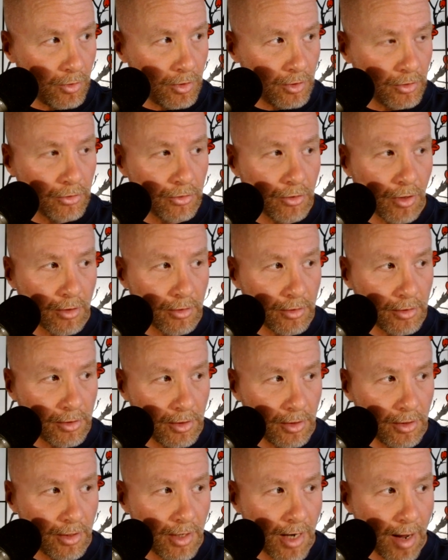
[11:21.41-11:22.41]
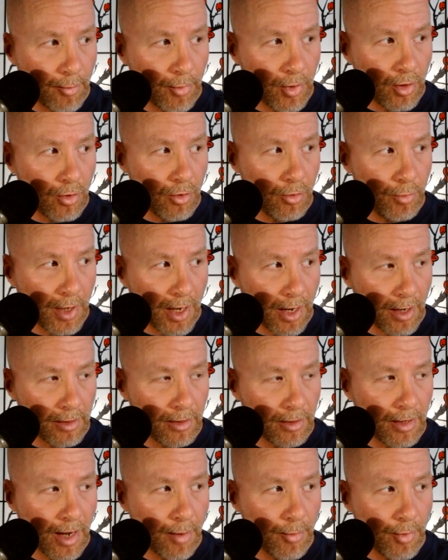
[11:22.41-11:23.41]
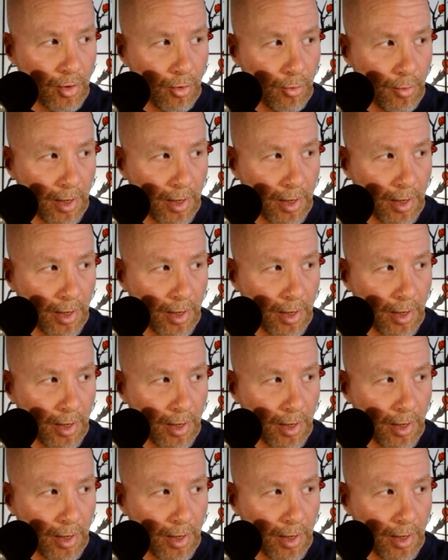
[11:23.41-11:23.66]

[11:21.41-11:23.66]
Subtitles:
can start to see the domino behind the domino,